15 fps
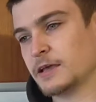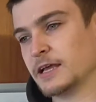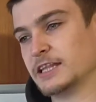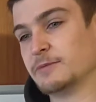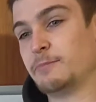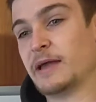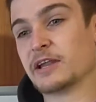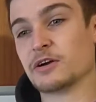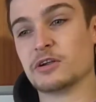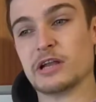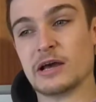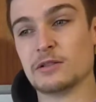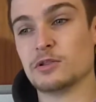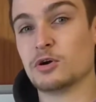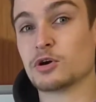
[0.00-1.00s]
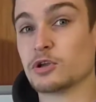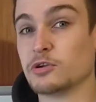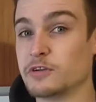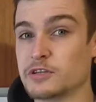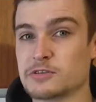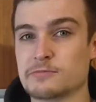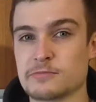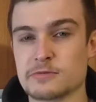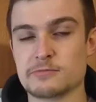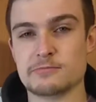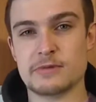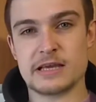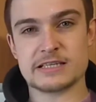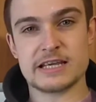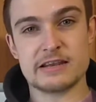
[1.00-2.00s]
and depending on how long you're in
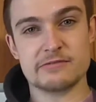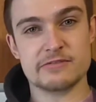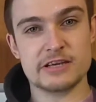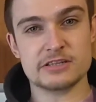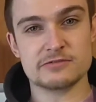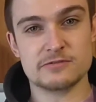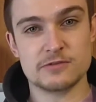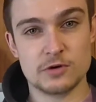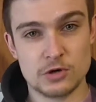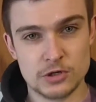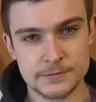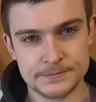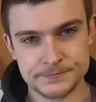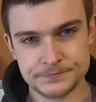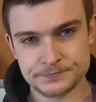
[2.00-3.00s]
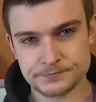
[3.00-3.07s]
a mass gaining phase for,